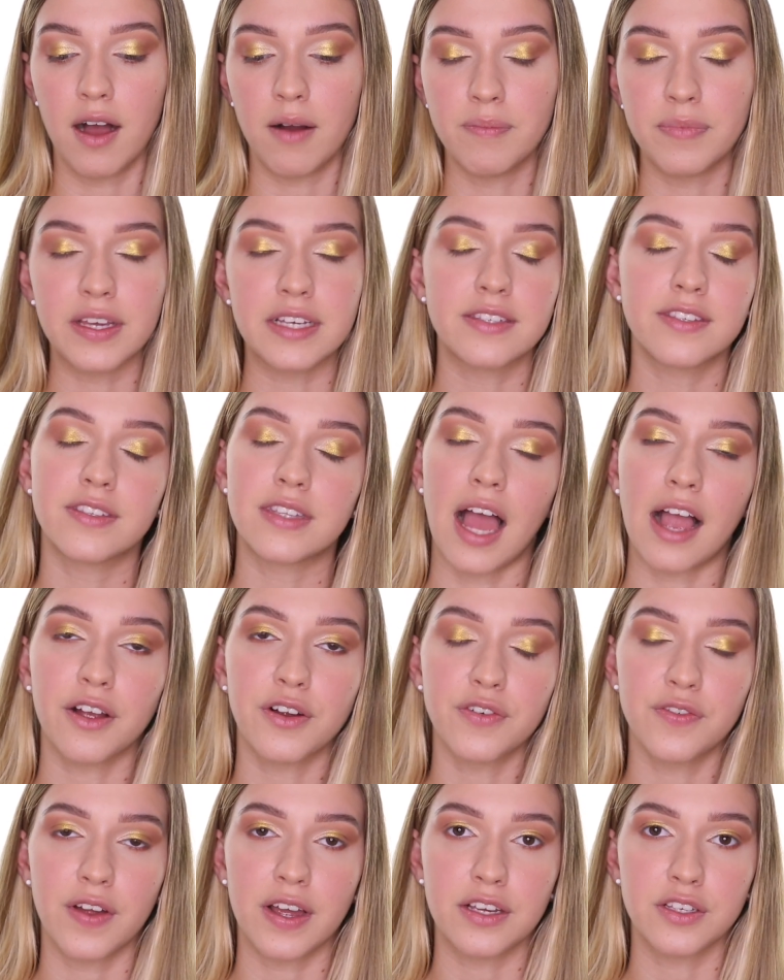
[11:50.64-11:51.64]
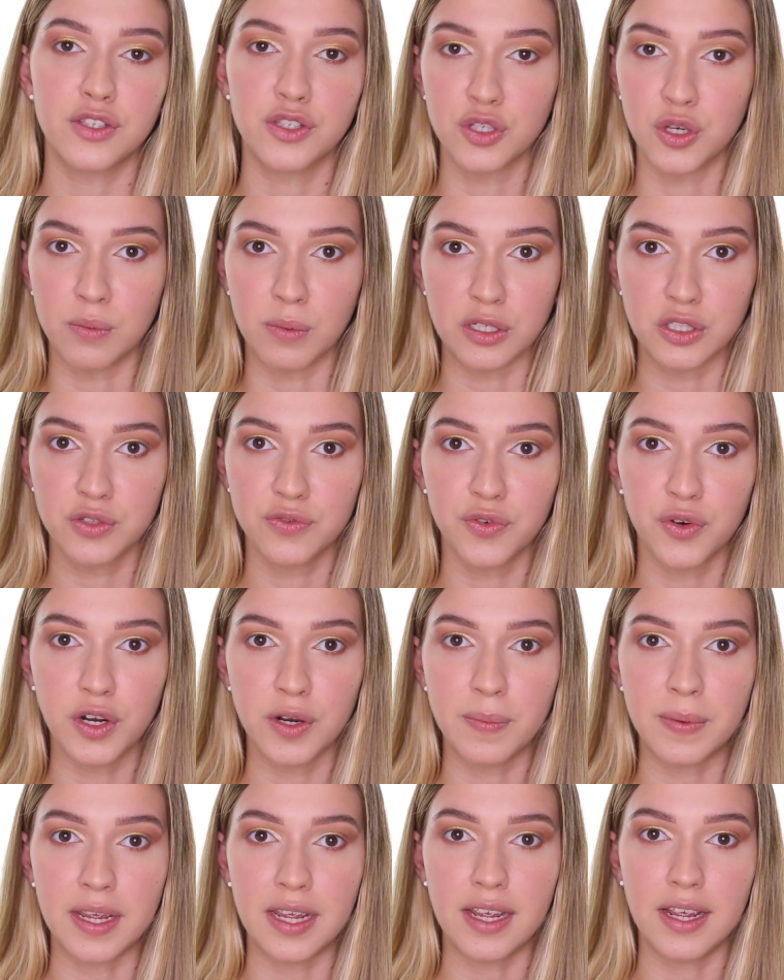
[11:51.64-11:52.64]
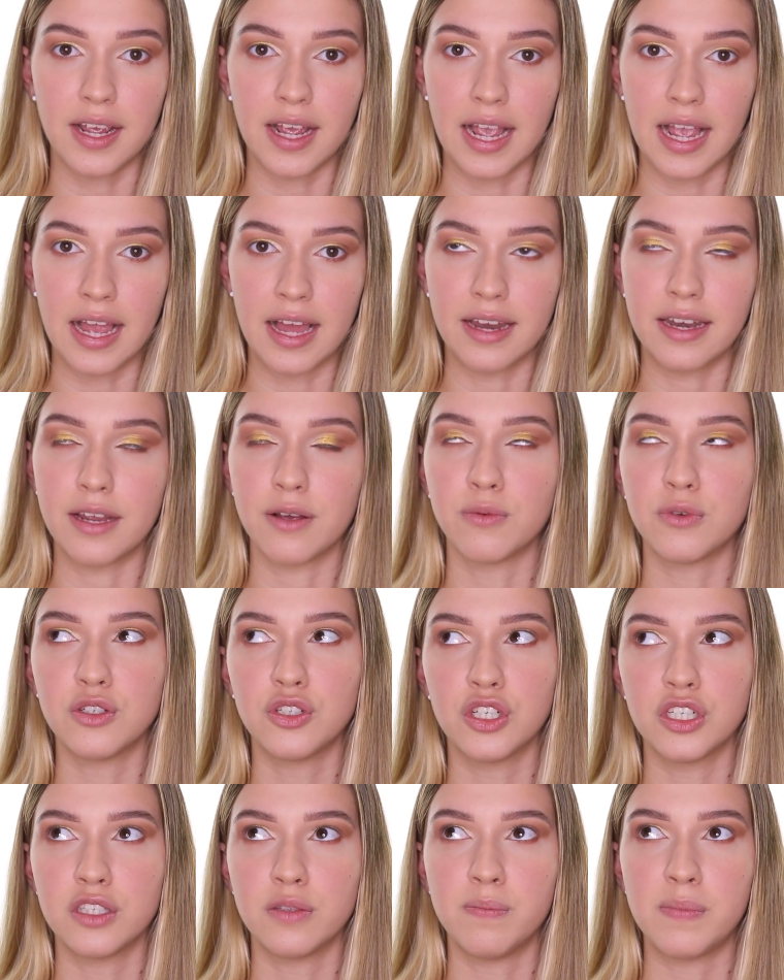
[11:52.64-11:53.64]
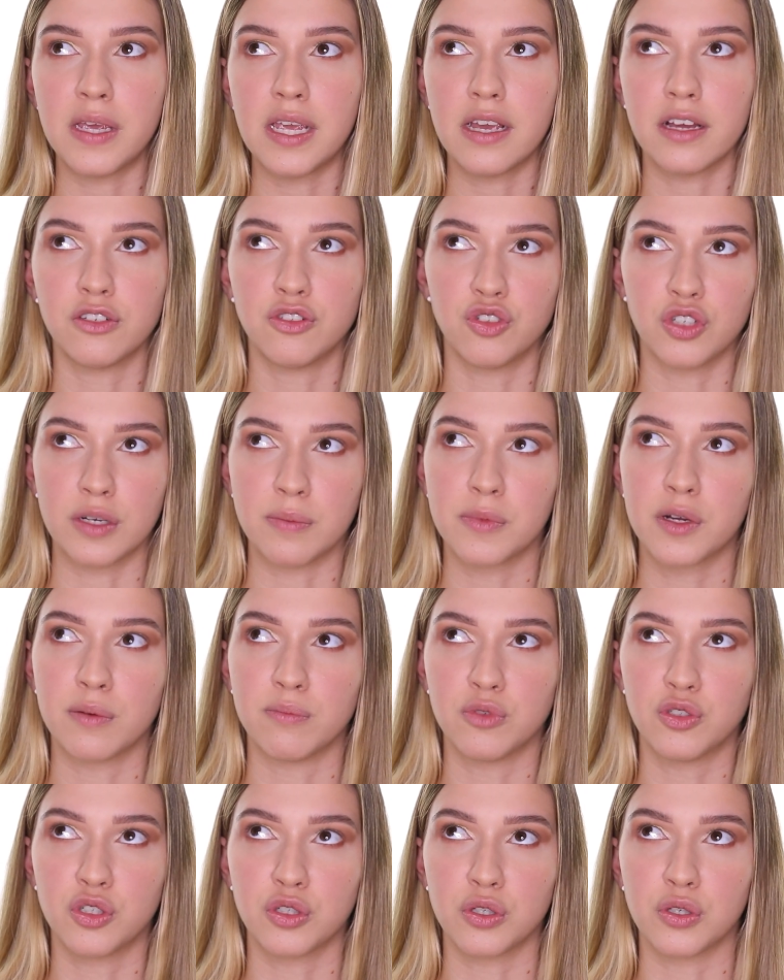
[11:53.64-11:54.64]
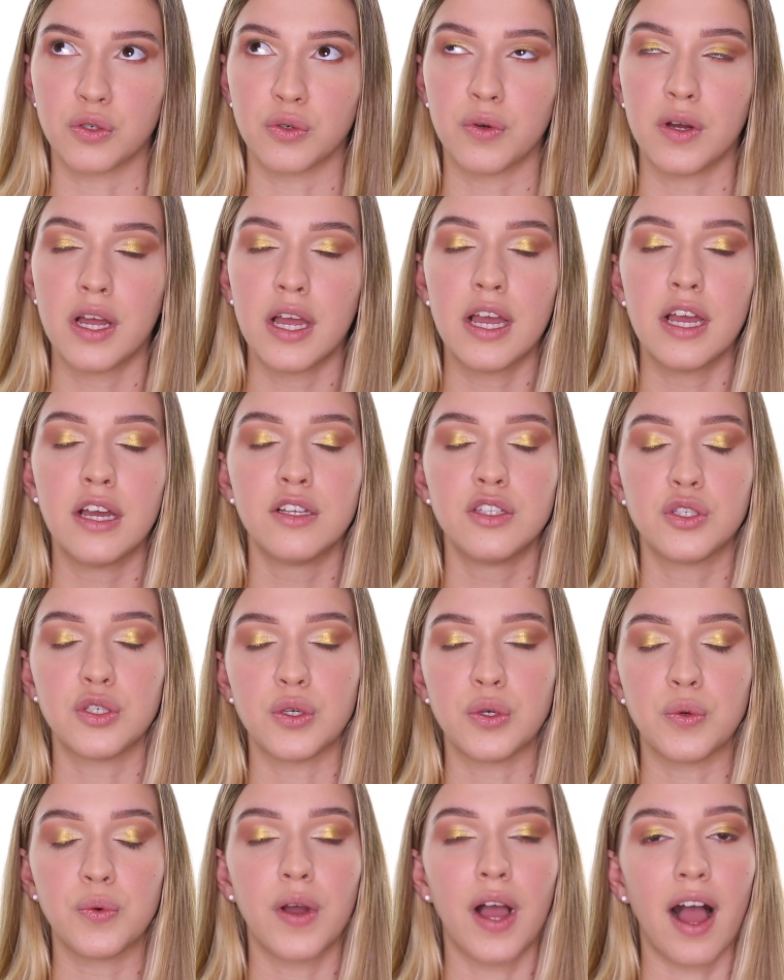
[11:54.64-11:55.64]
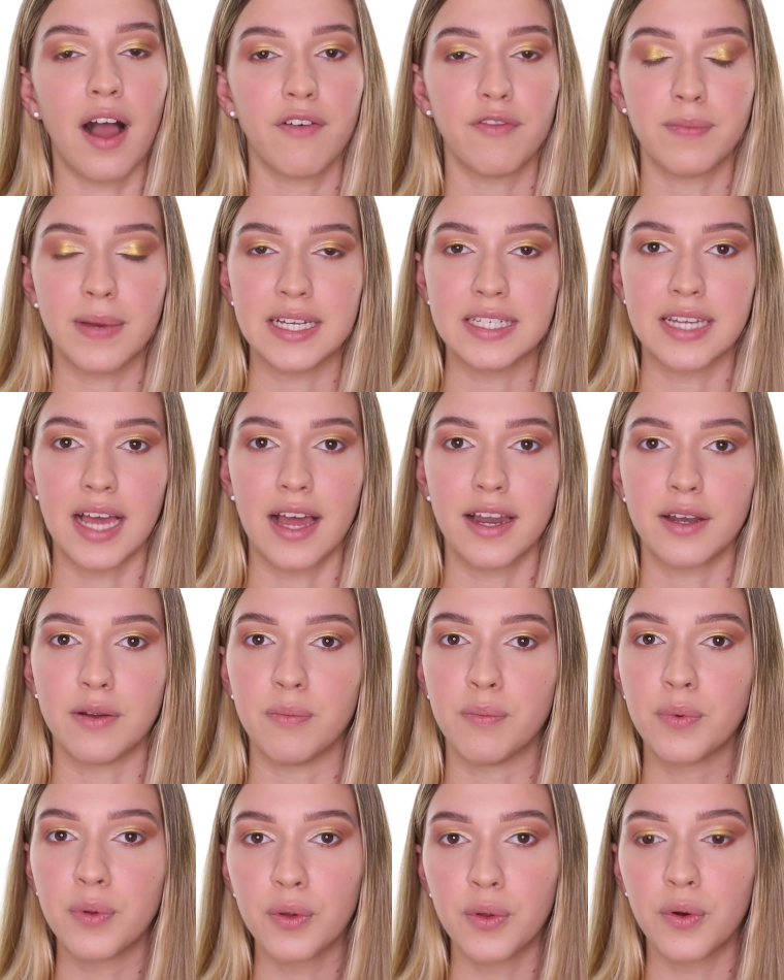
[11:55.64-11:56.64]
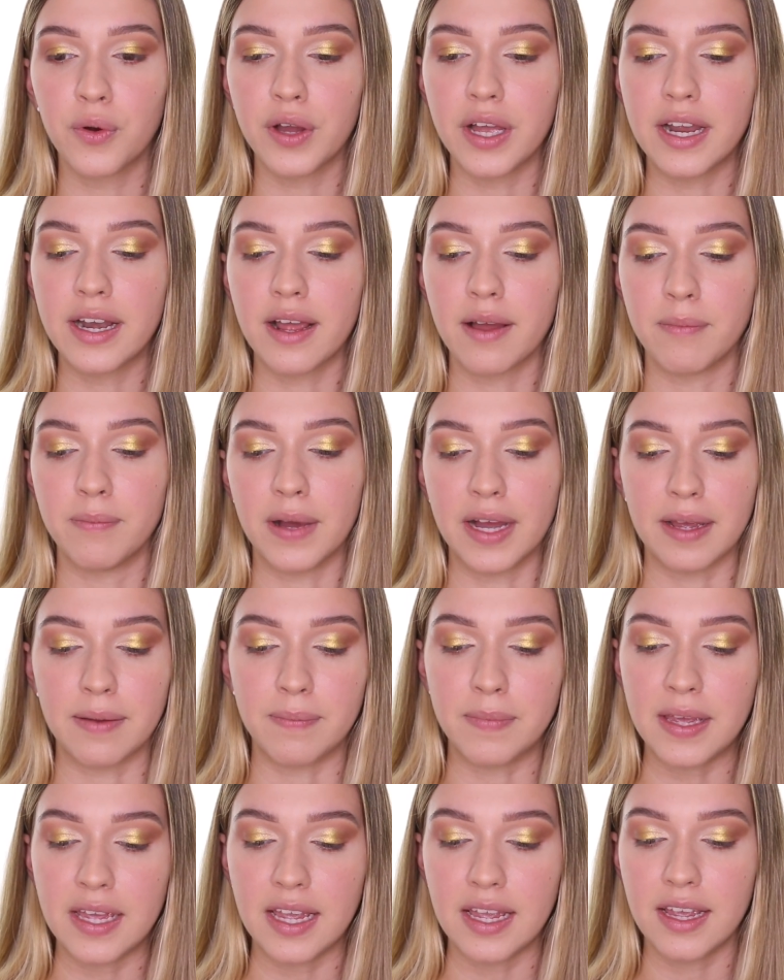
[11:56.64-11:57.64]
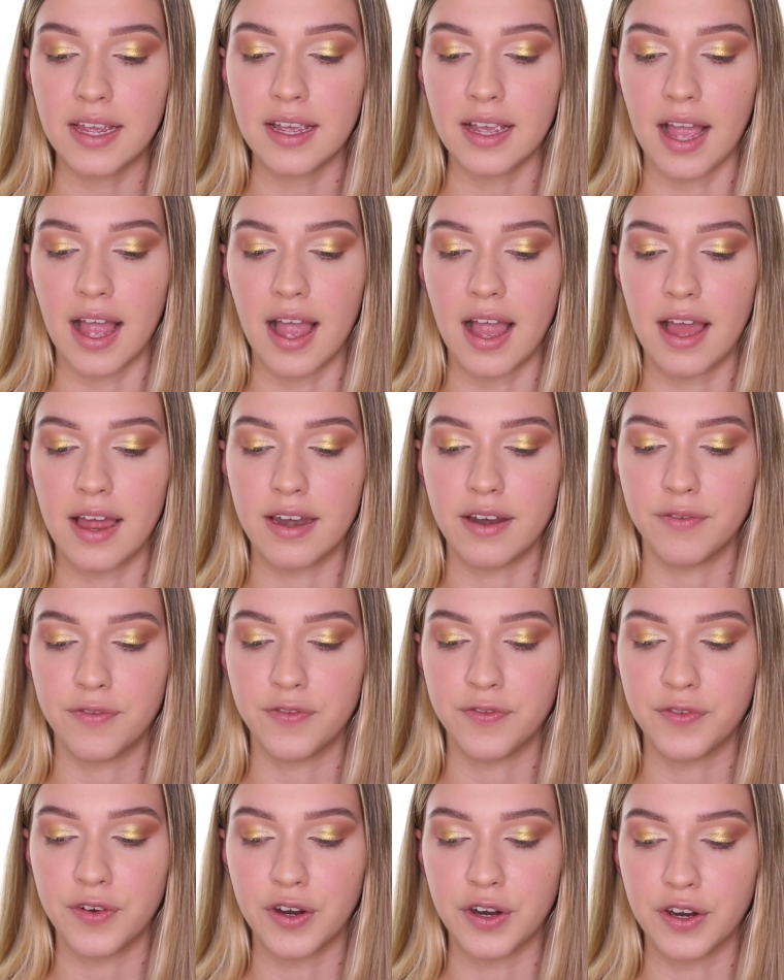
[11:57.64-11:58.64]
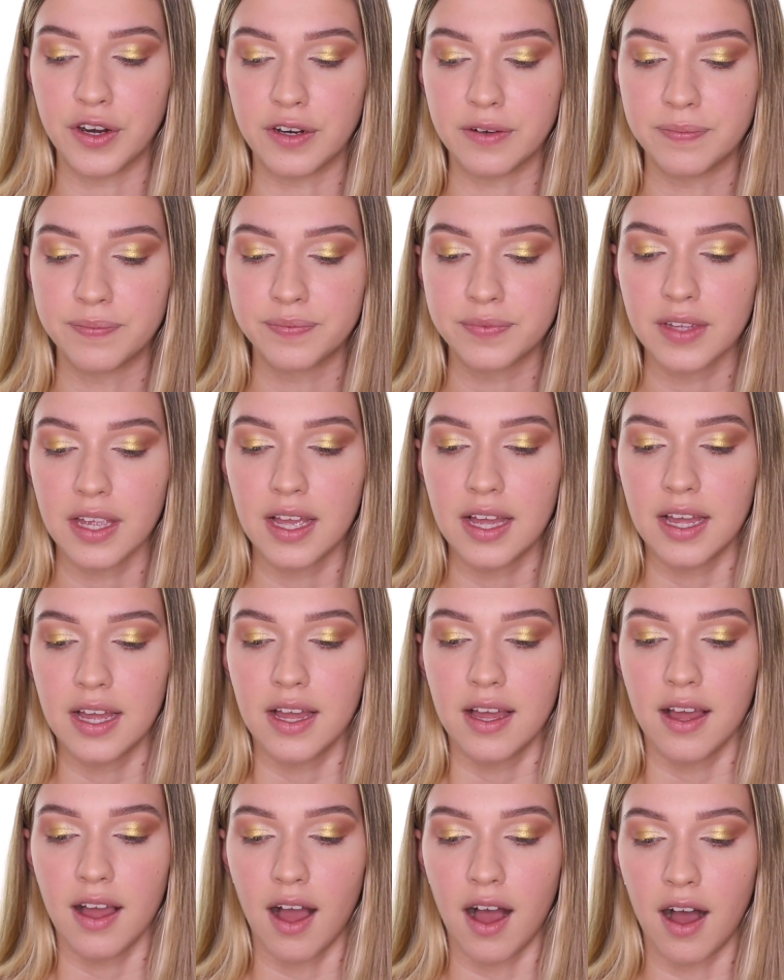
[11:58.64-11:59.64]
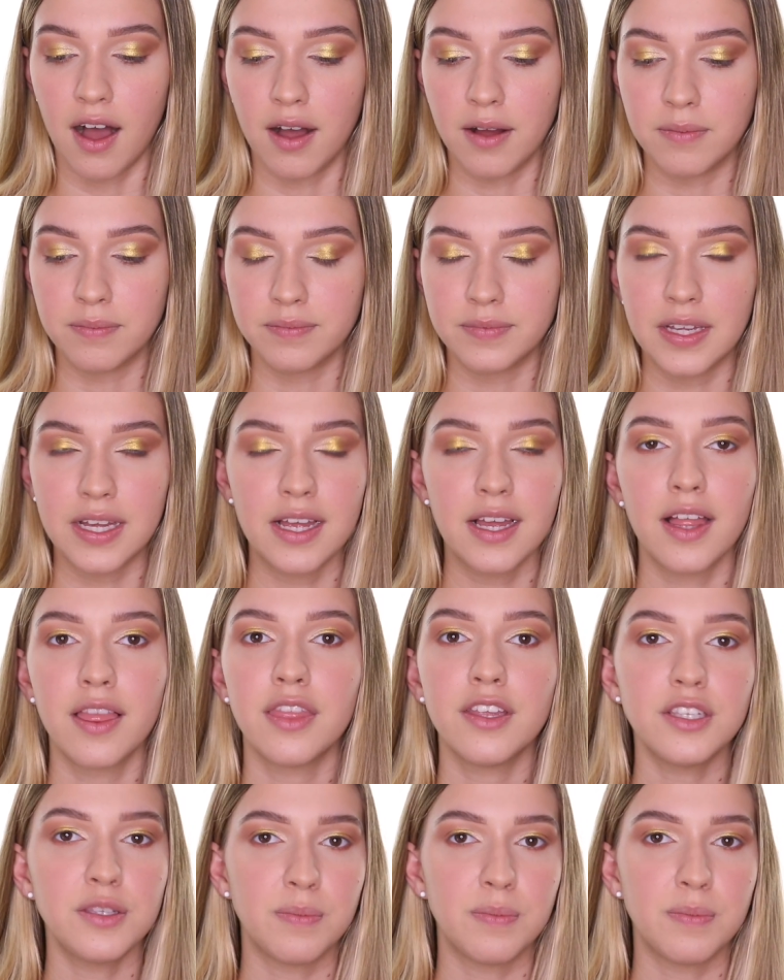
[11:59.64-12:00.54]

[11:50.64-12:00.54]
They sacrificed so much for me, and it would just be a dream come true to have my dad employed by me, and for this